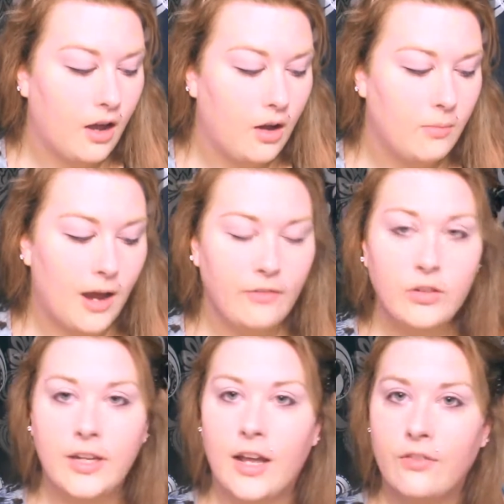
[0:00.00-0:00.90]
I've
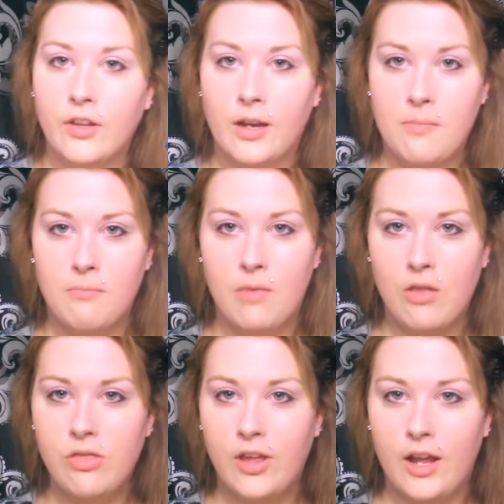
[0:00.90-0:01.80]
only had it for like a
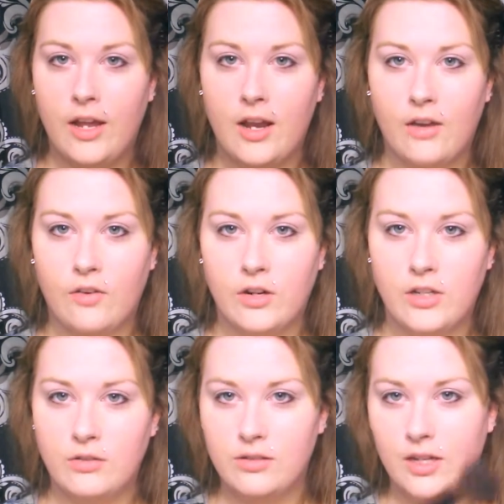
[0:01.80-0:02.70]
month, and I've already
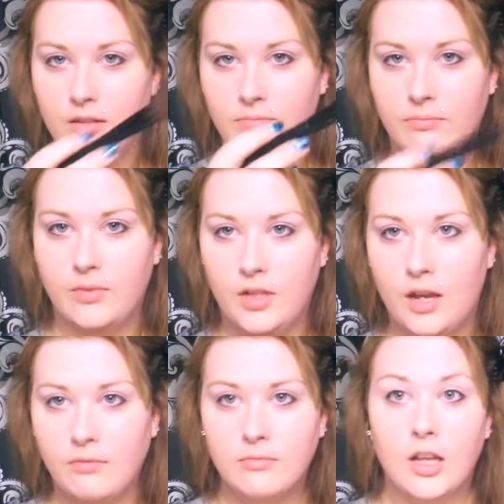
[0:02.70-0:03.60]
used
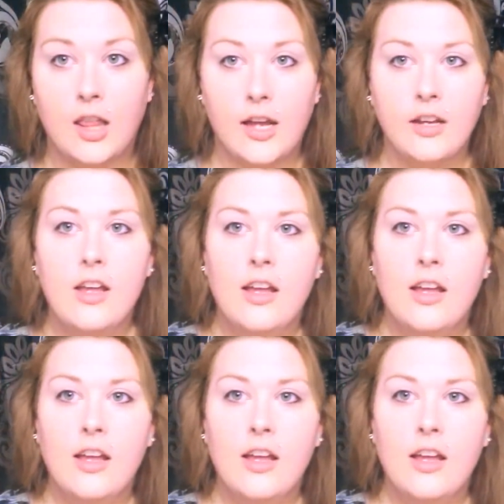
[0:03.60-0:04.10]
a lot.